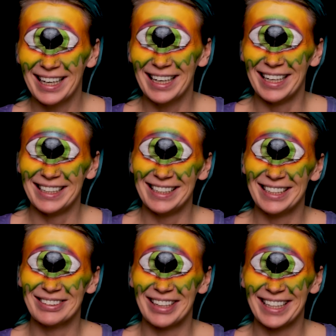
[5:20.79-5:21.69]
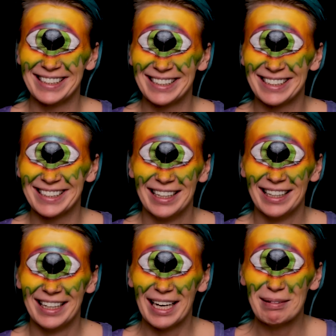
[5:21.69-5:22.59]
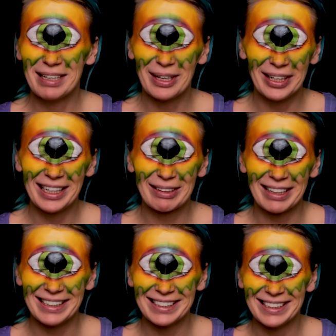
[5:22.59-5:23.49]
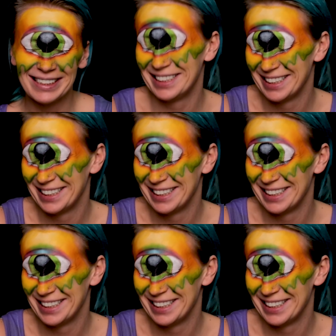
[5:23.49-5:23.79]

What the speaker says: I need a rest. Am I going crazy?